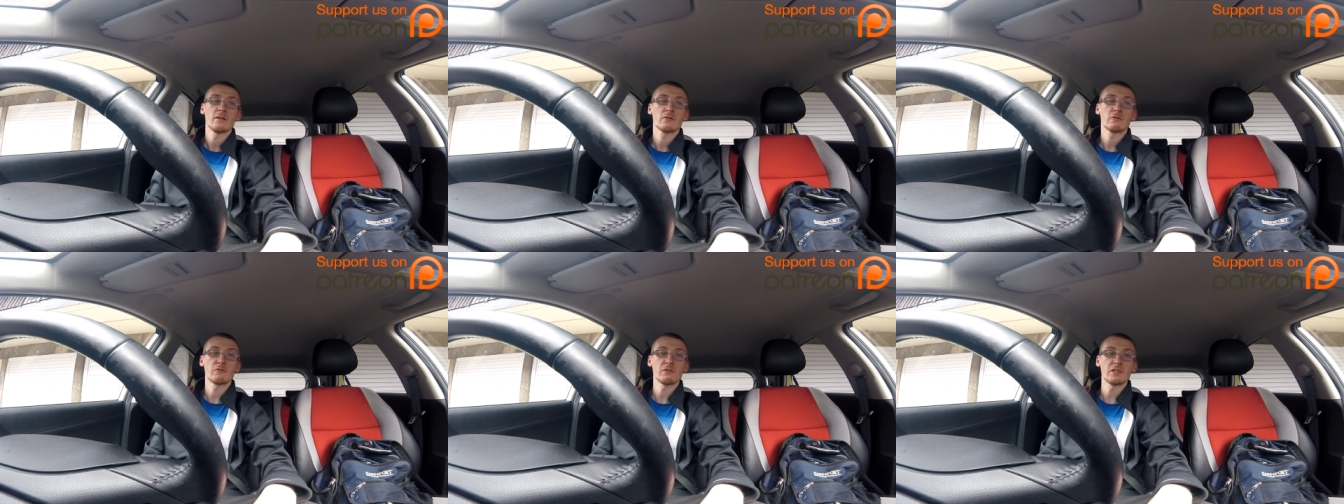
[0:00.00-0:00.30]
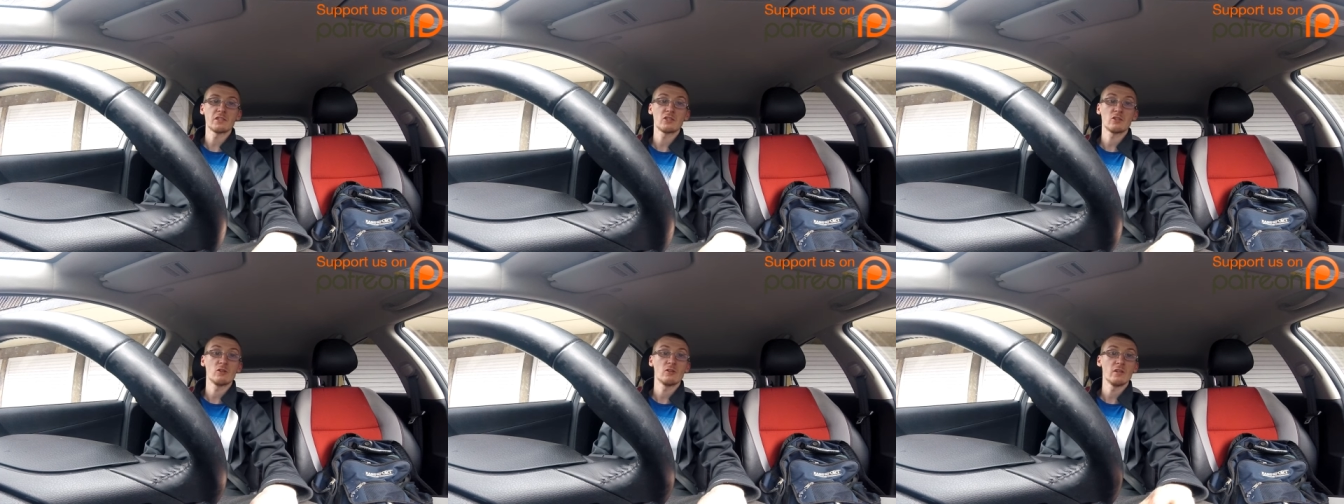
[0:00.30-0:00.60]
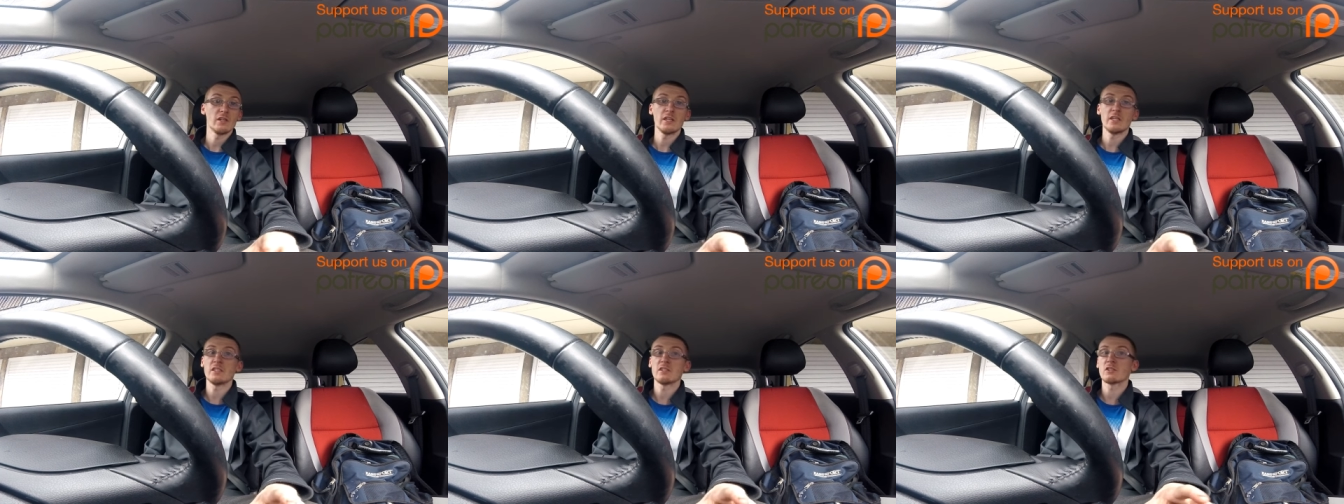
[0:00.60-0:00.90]
Chris
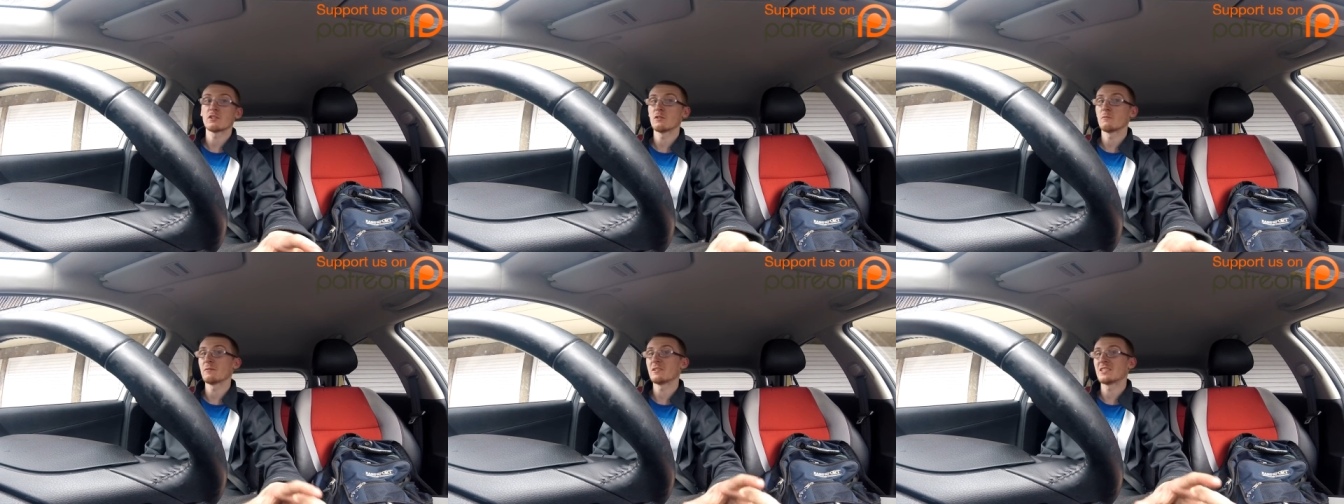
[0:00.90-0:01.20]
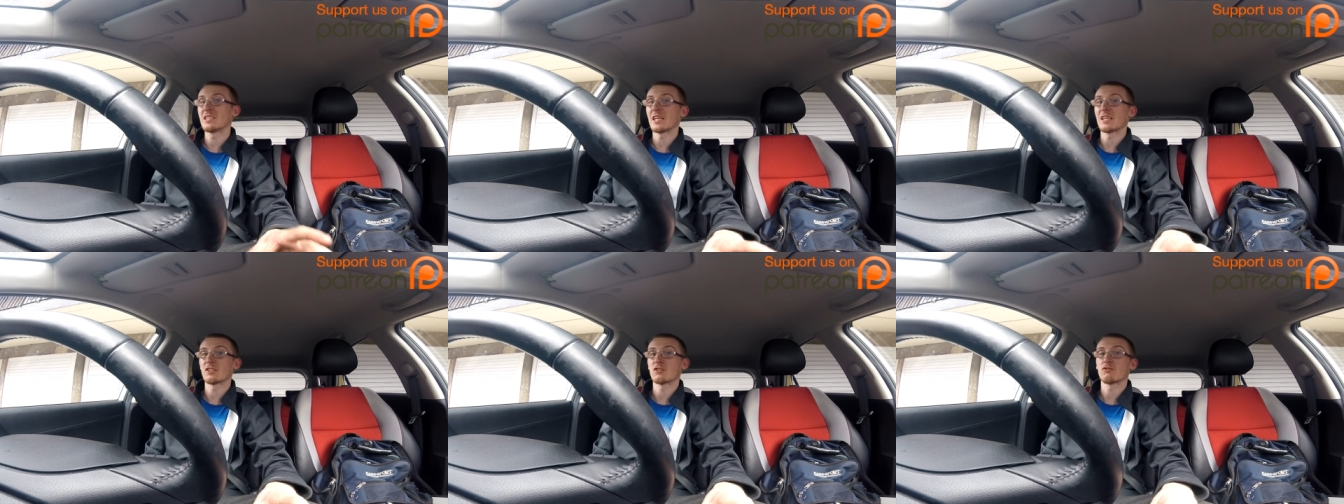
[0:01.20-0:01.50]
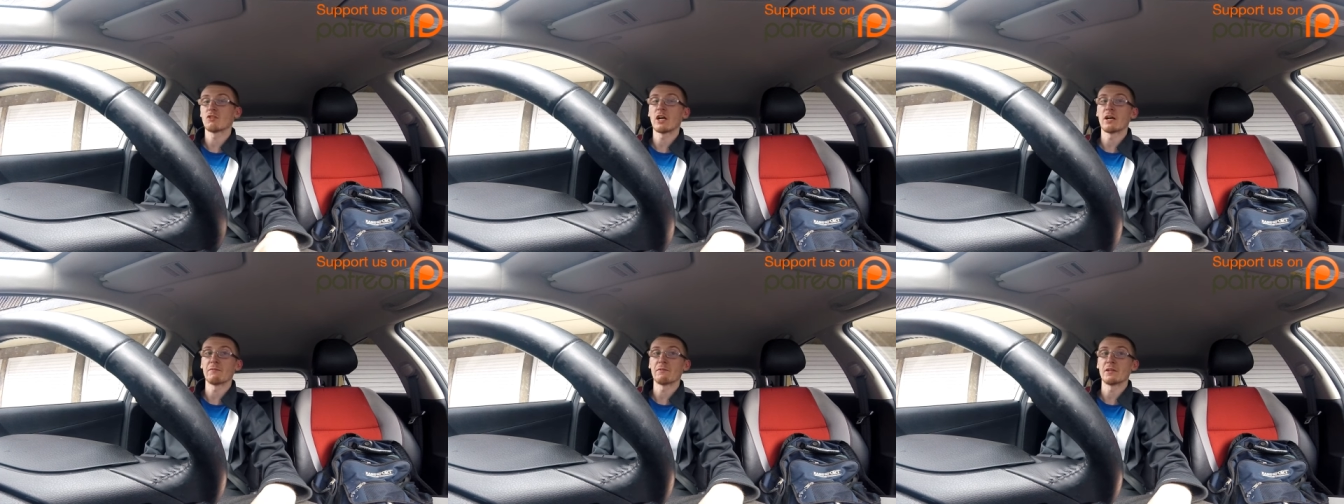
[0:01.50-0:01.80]
is going to be test
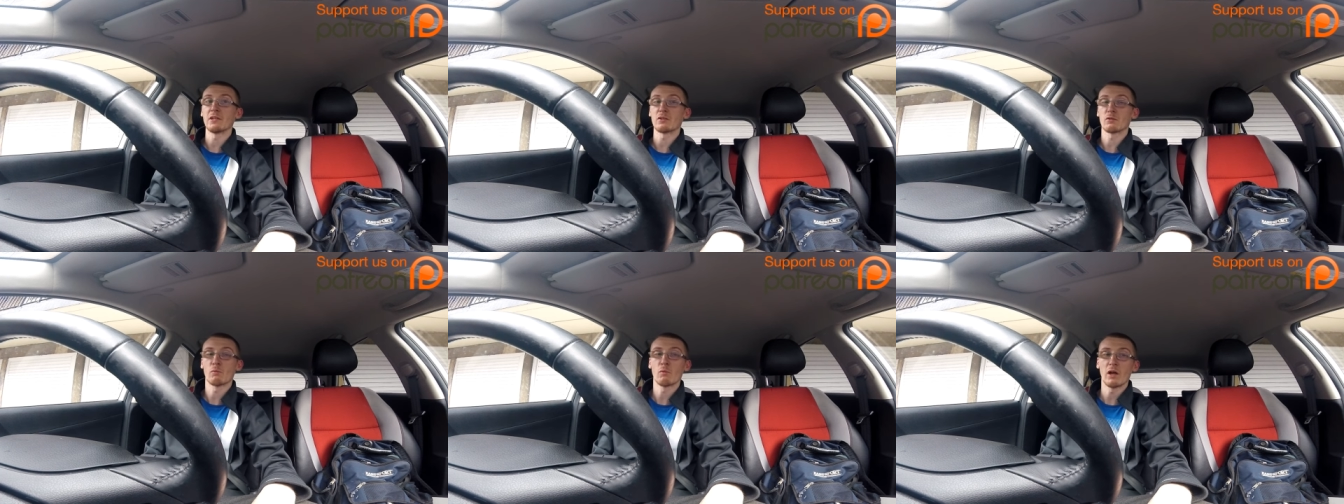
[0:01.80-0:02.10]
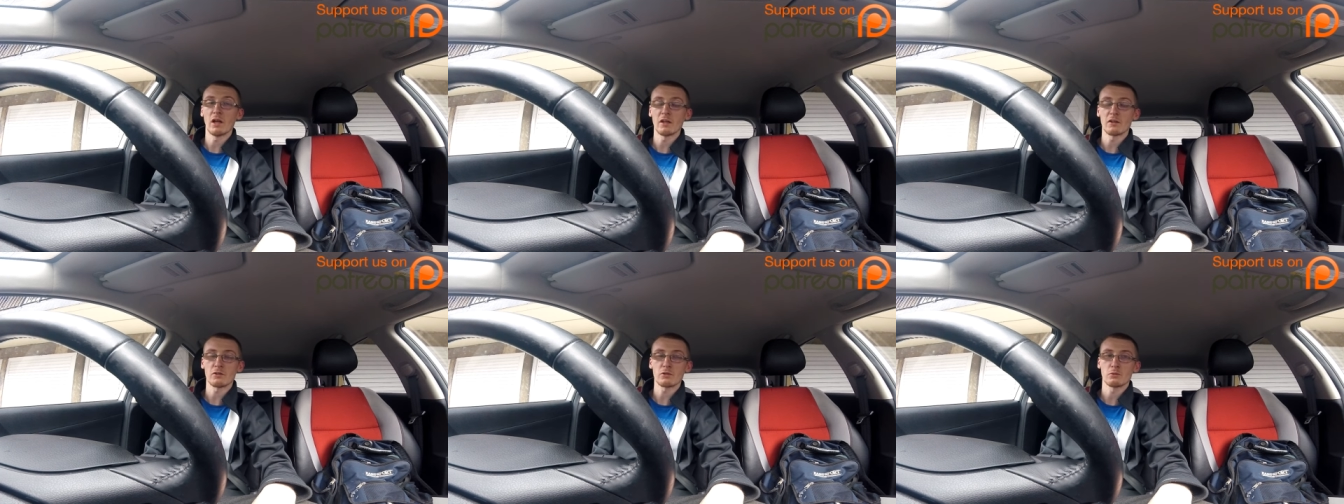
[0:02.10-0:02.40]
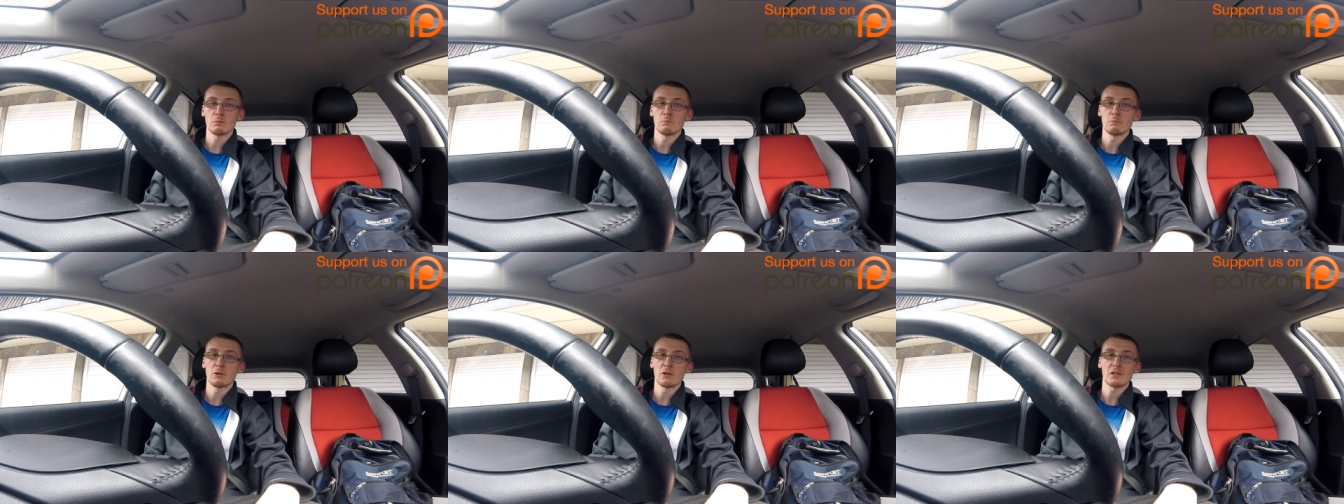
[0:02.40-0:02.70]
driving it as well at
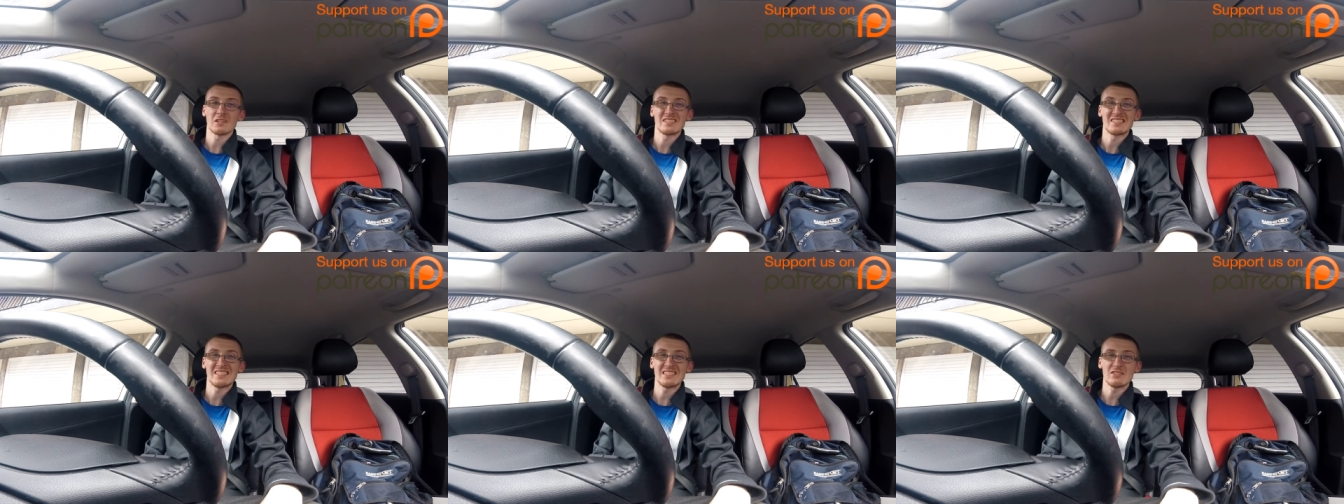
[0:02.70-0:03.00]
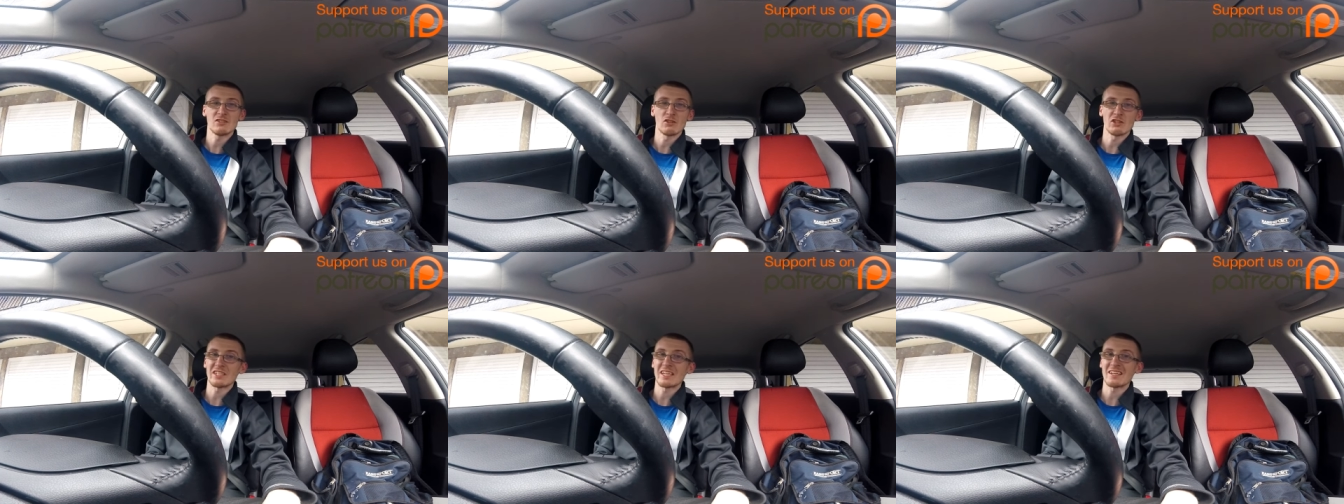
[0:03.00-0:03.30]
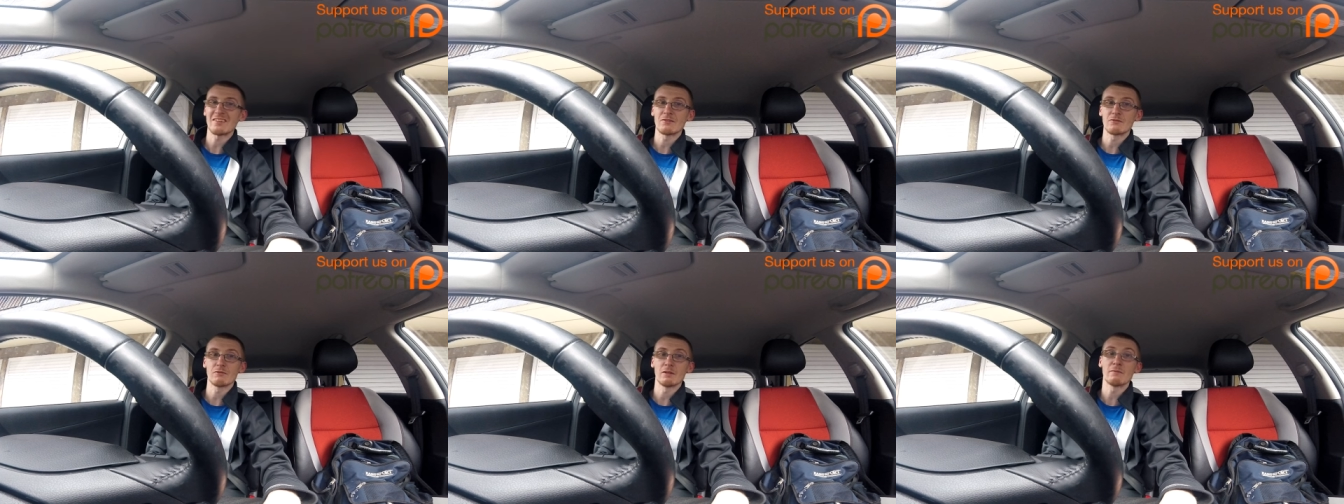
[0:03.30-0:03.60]
some point, because he's not
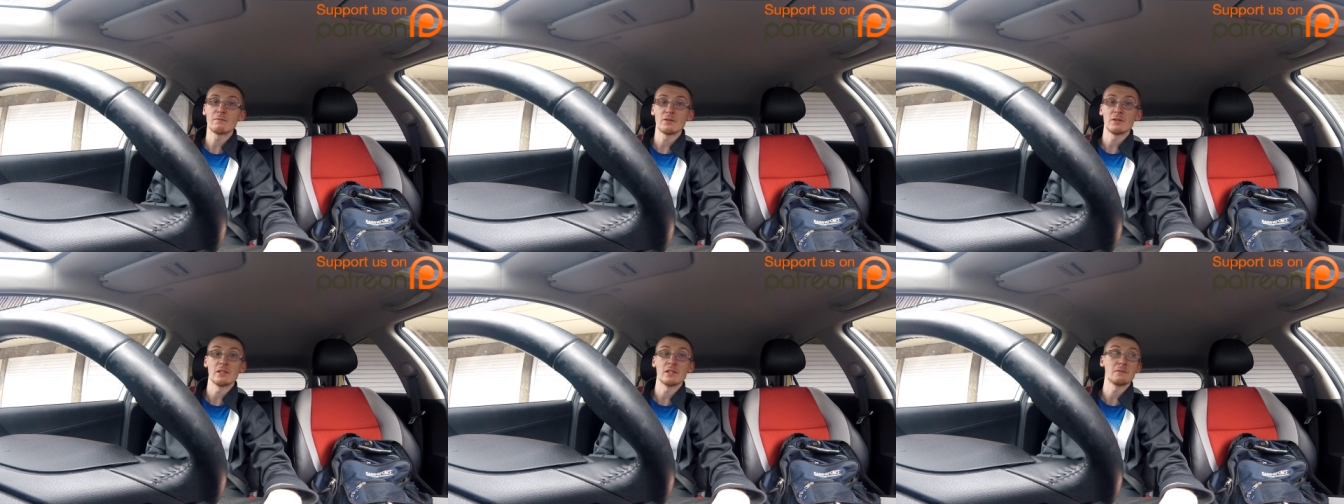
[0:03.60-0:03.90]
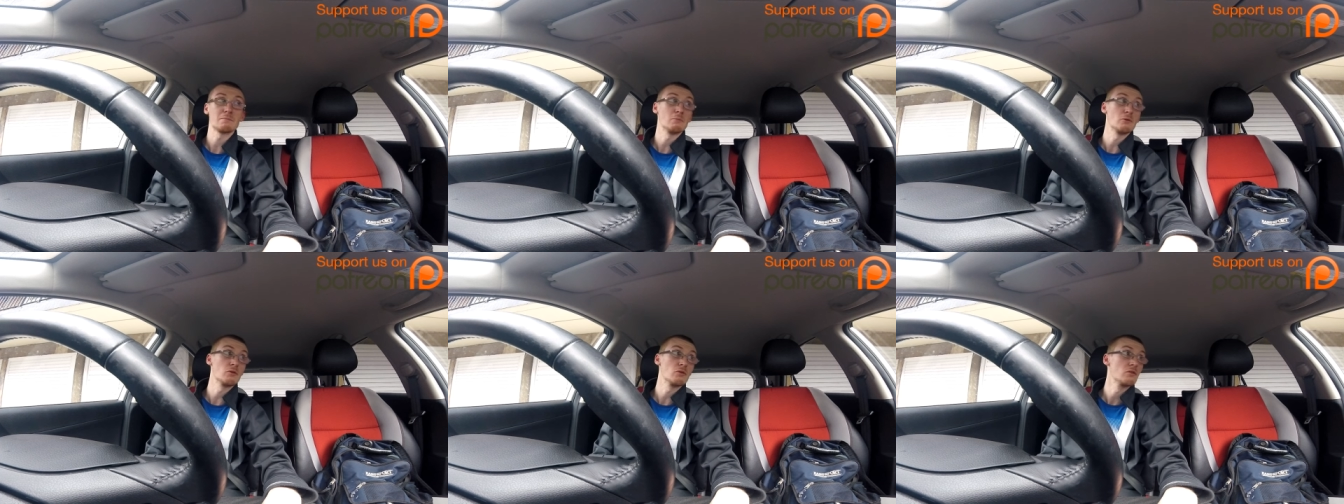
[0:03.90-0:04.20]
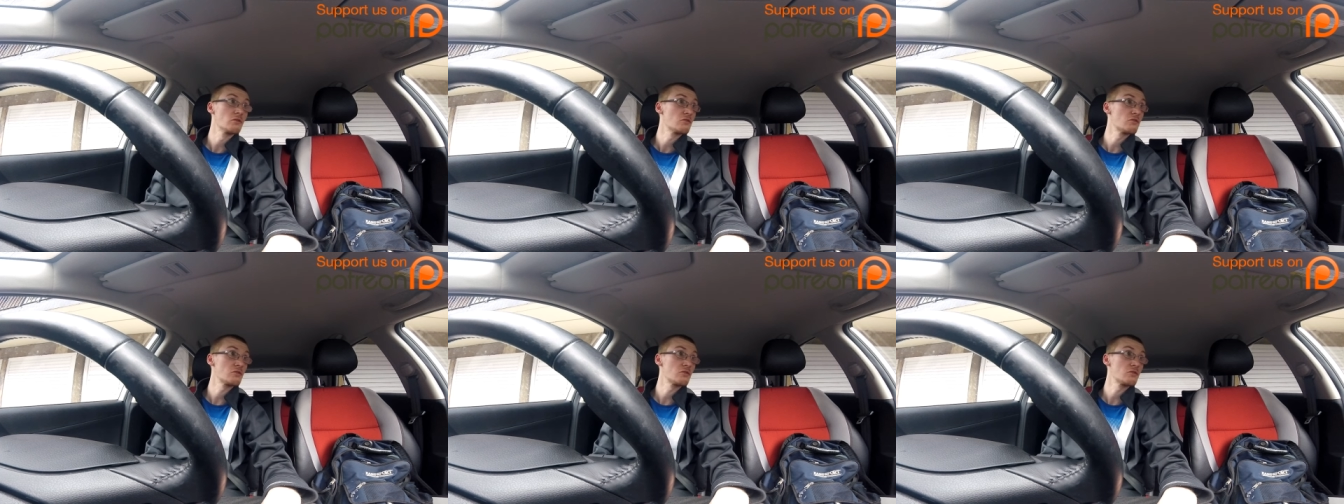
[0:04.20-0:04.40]
yet driven this bus.